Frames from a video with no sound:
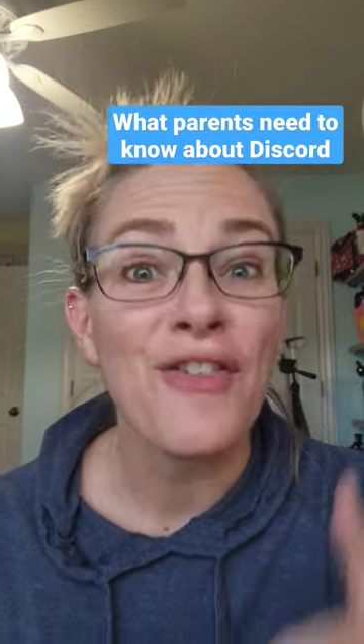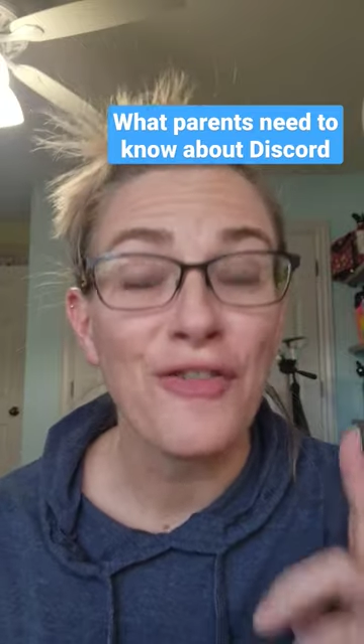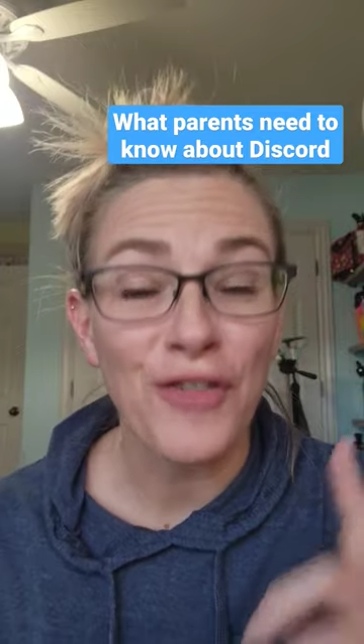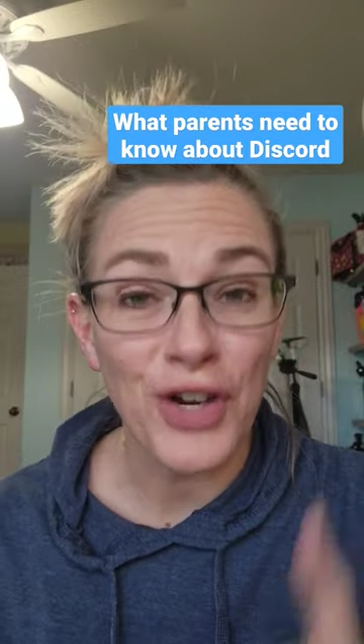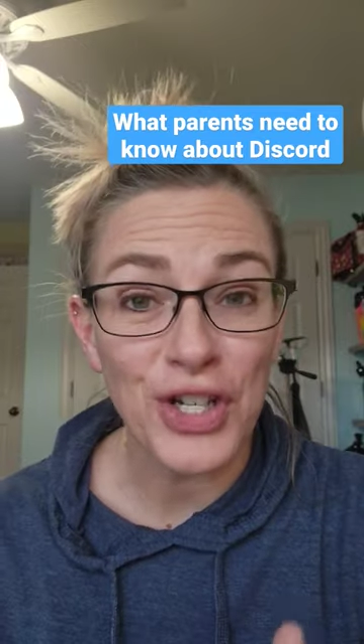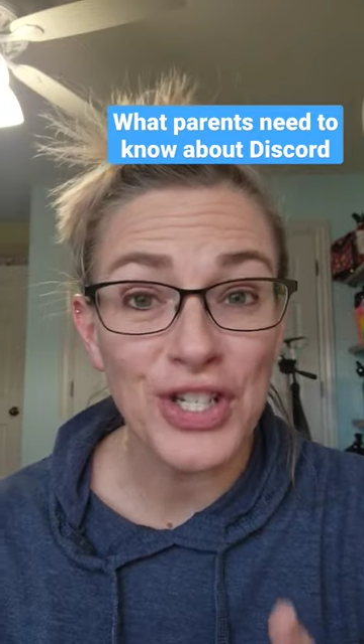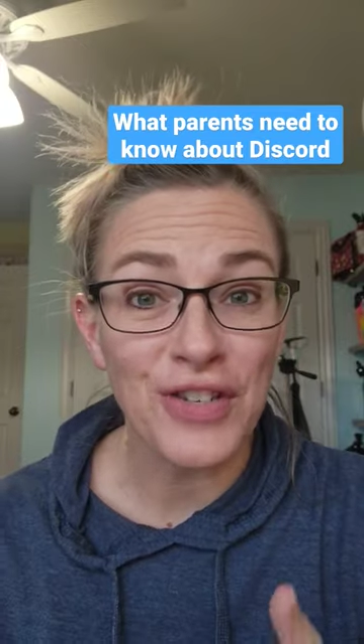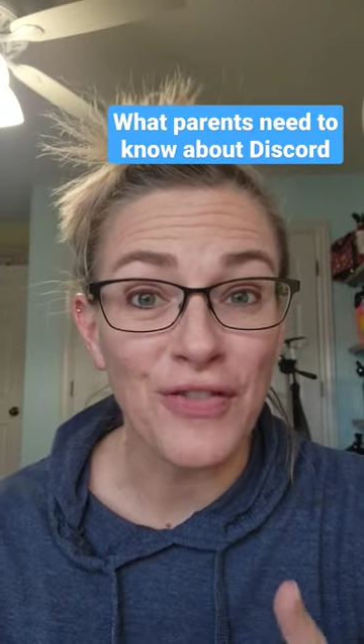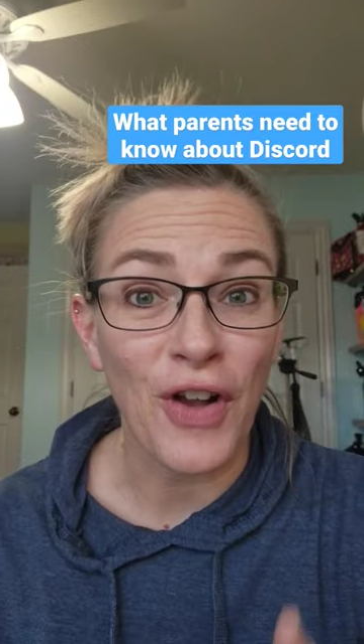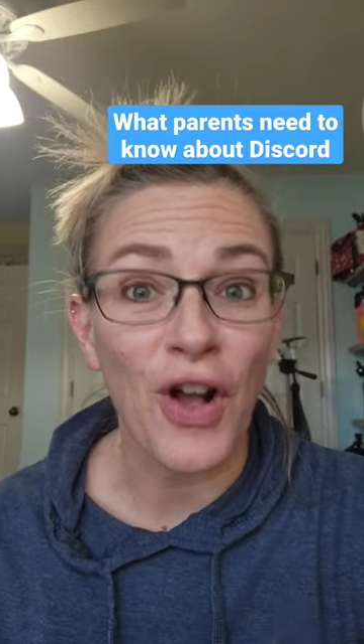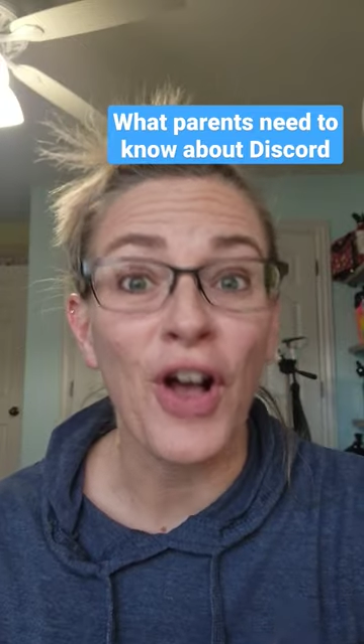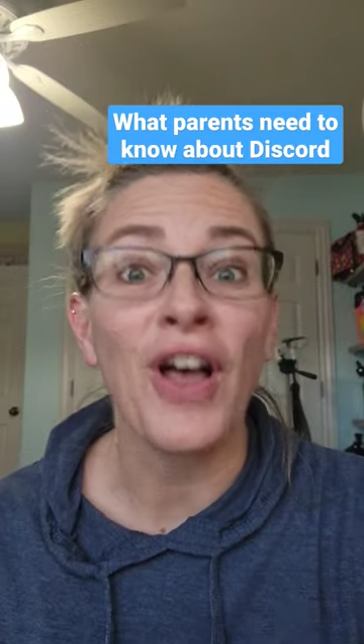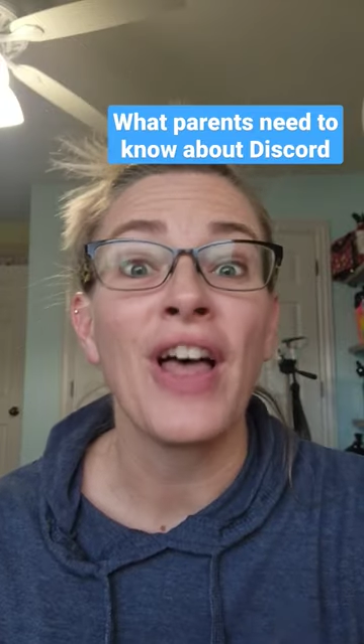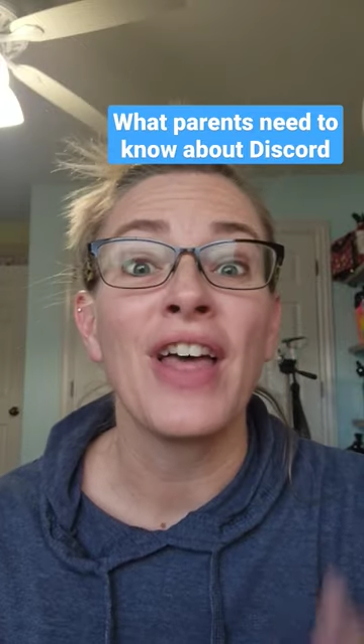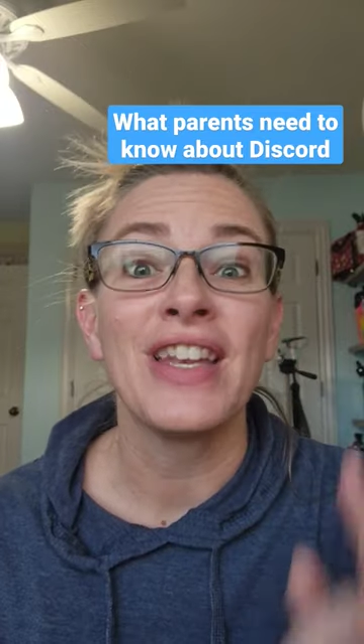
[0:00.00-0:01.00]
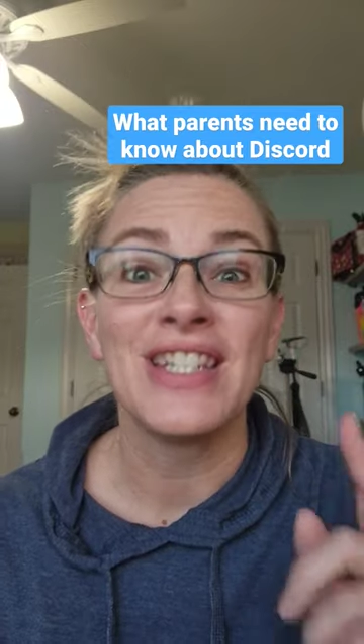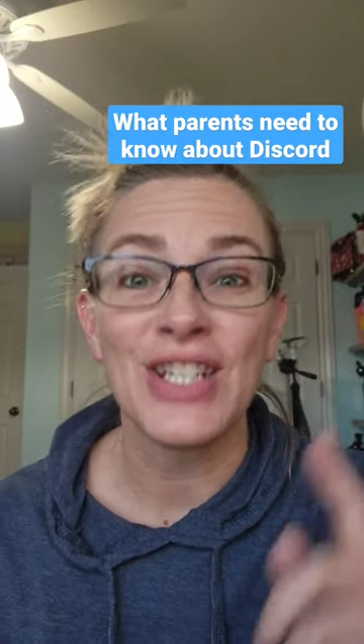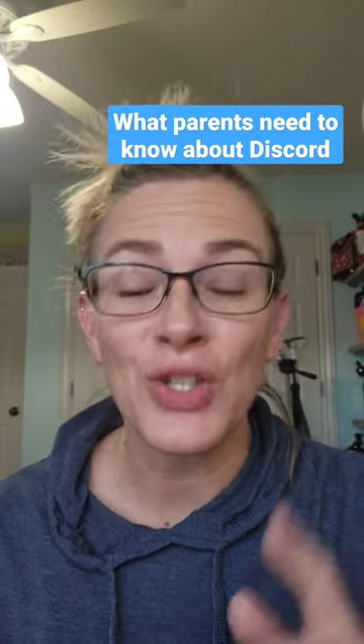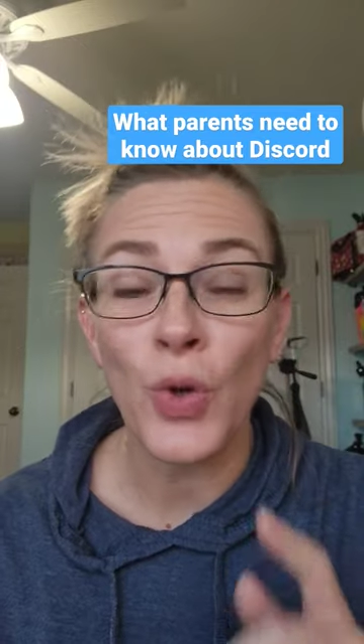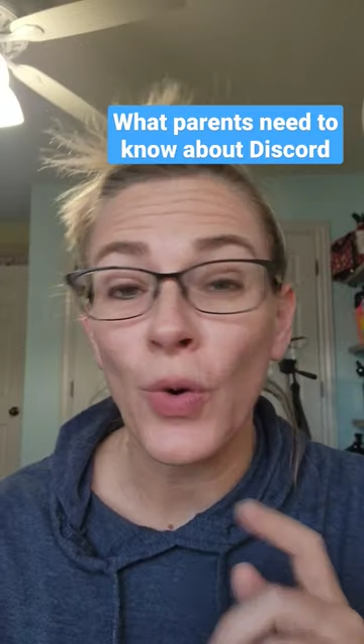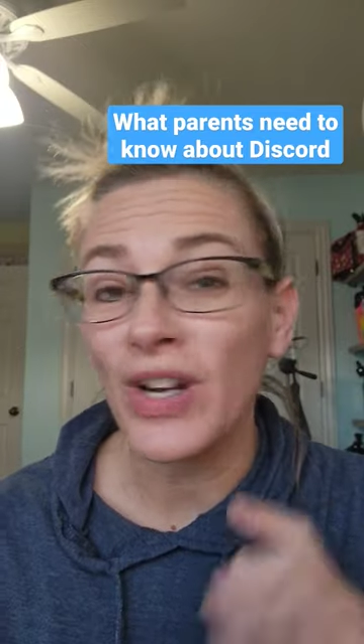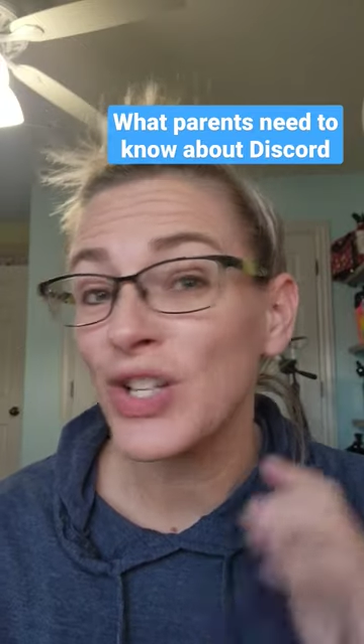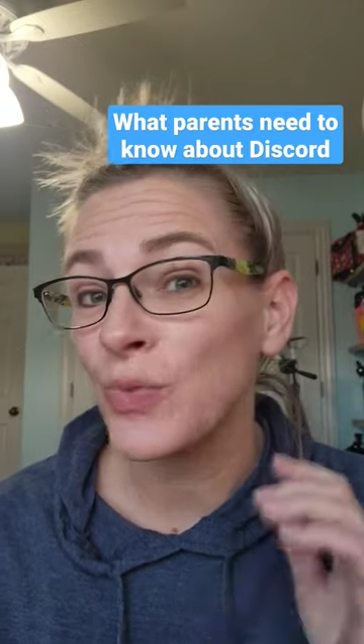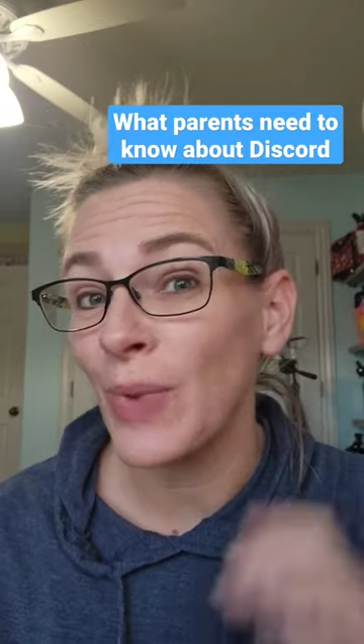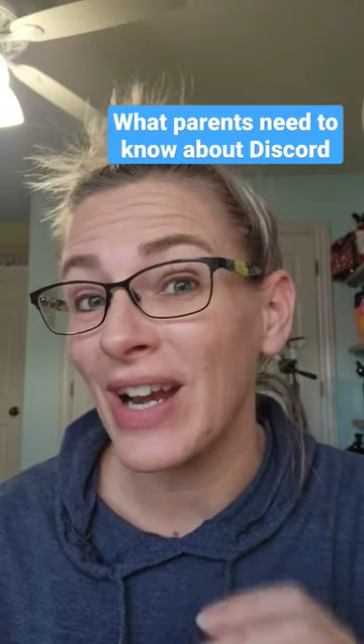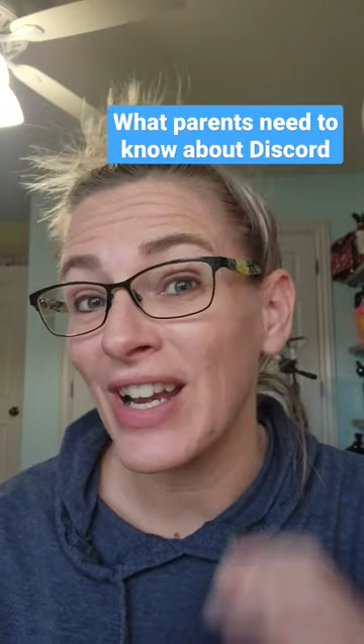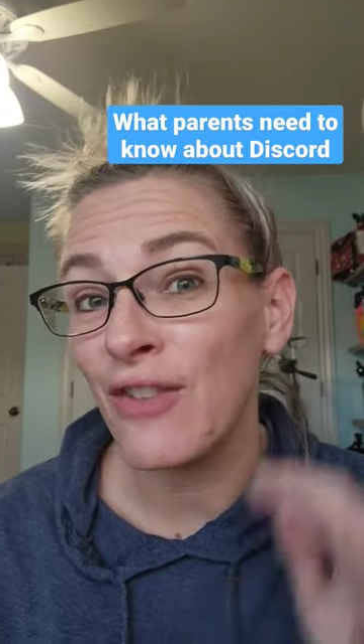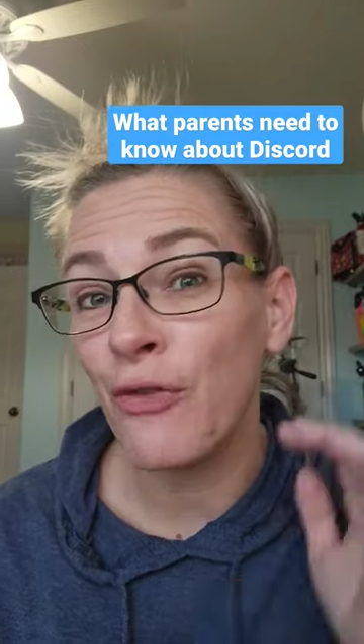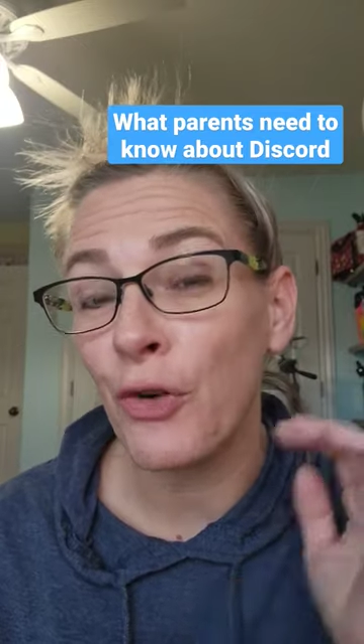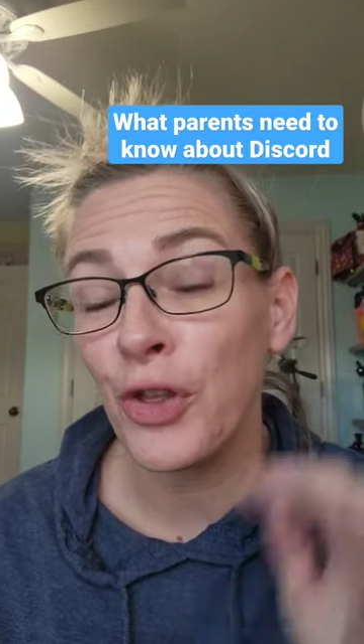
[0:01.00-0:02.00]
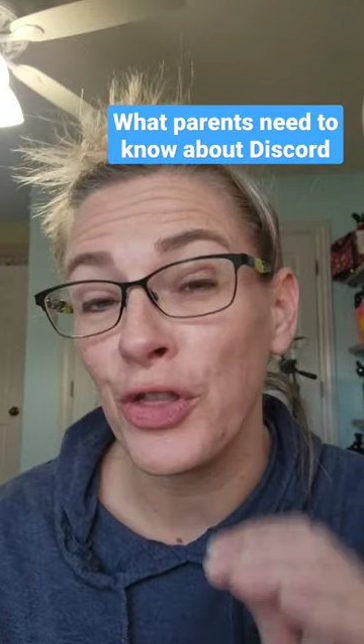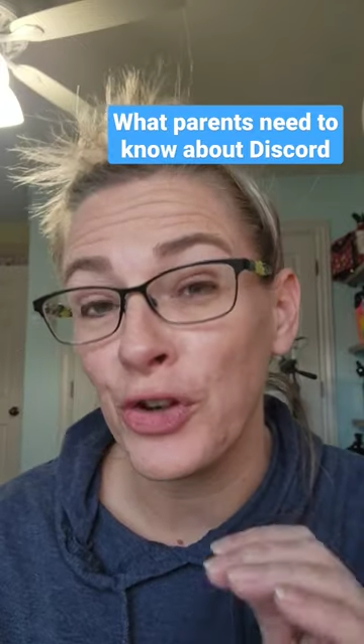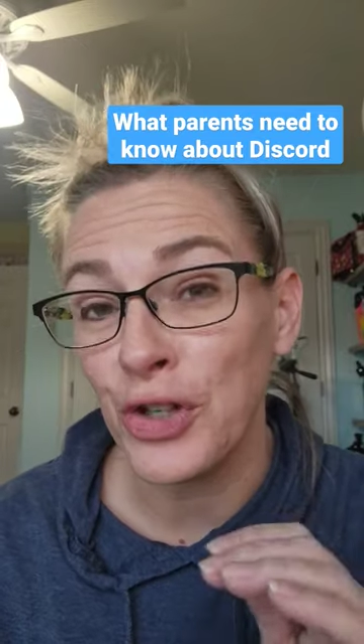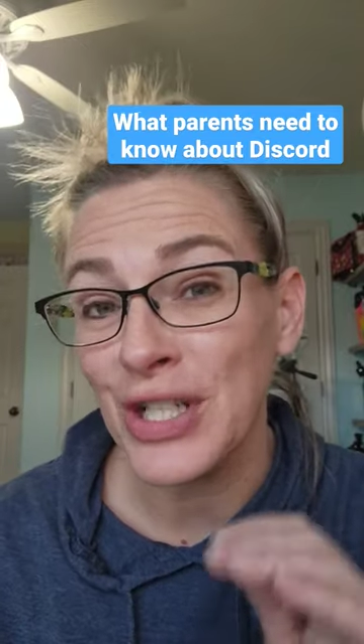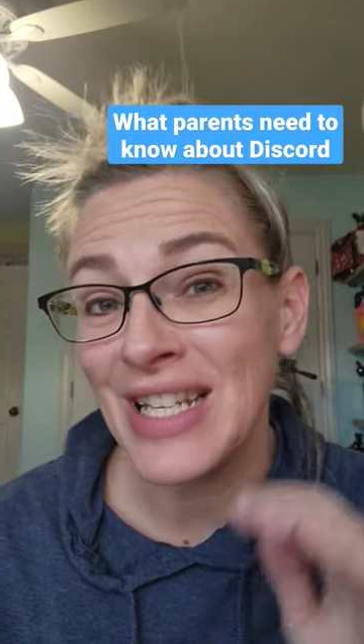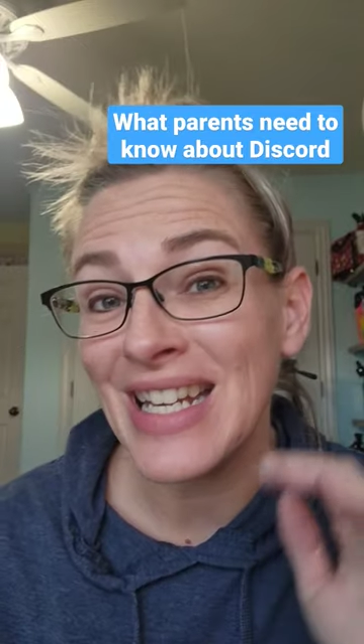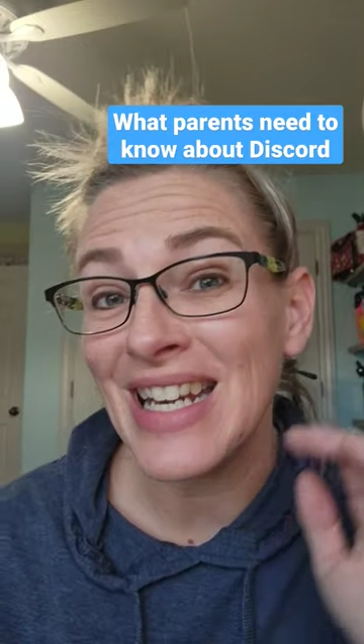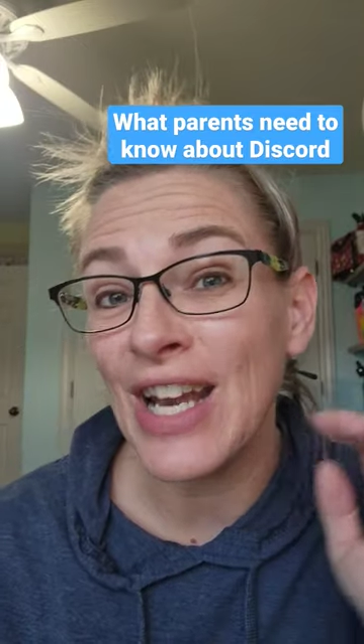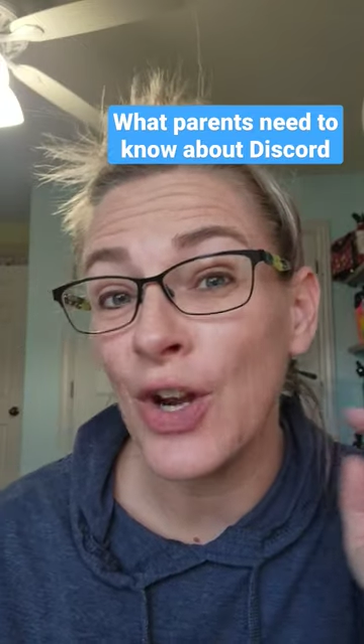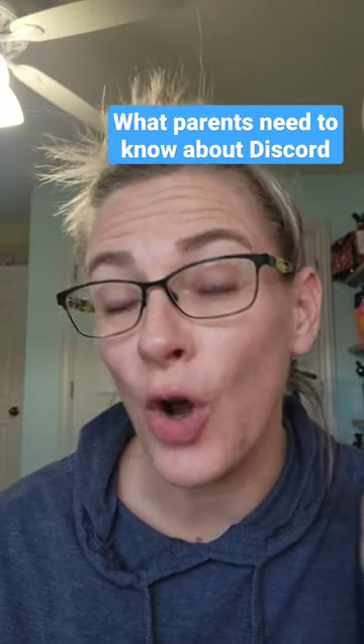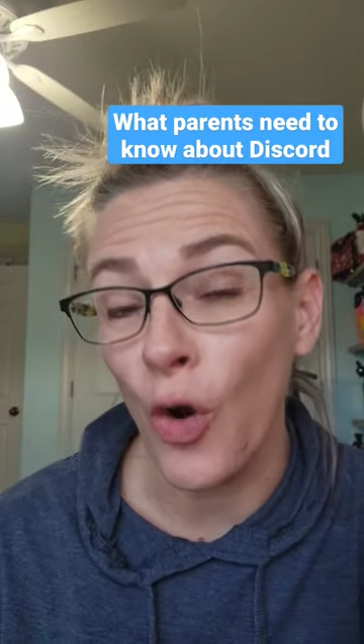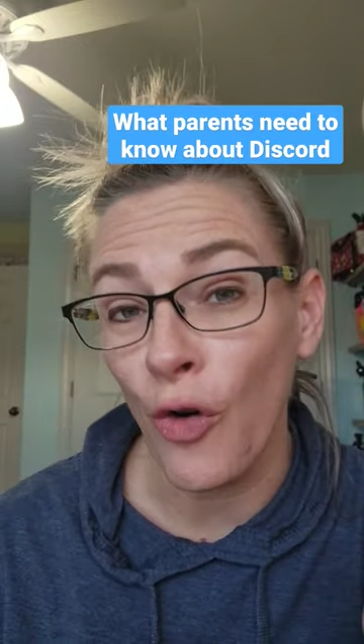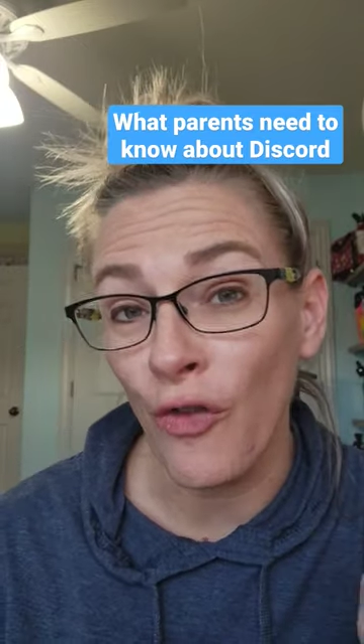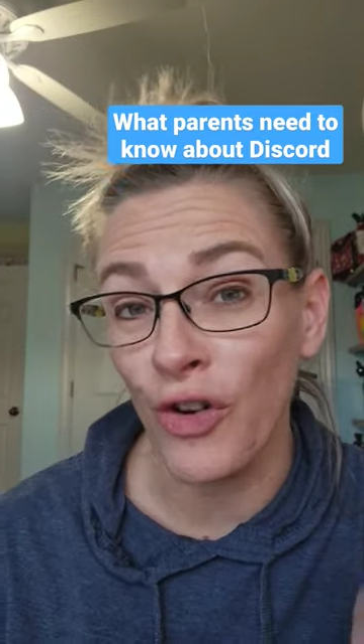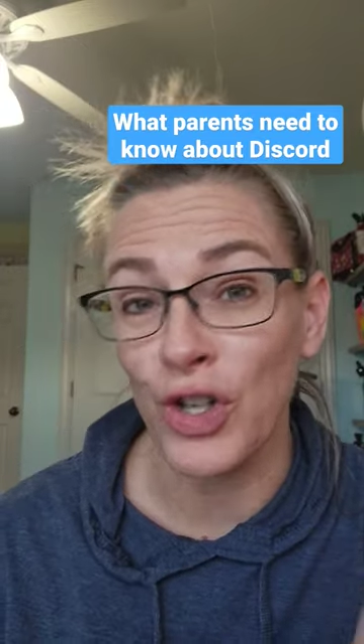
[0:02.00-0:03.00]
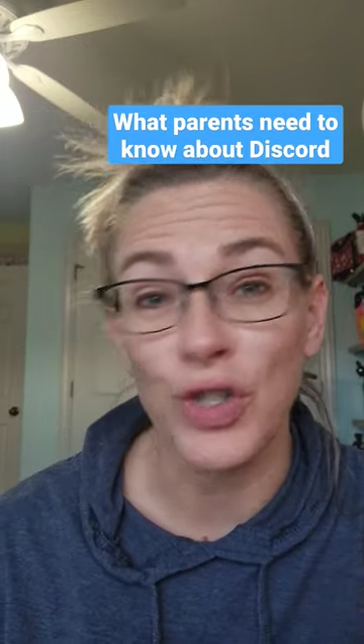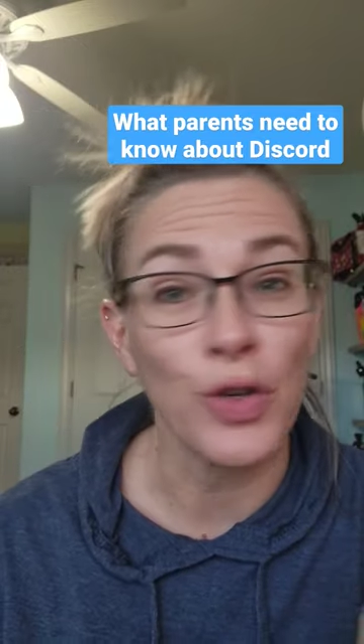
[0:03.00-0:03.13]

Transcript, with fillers: First of all, Discord is rated for thirteen and over.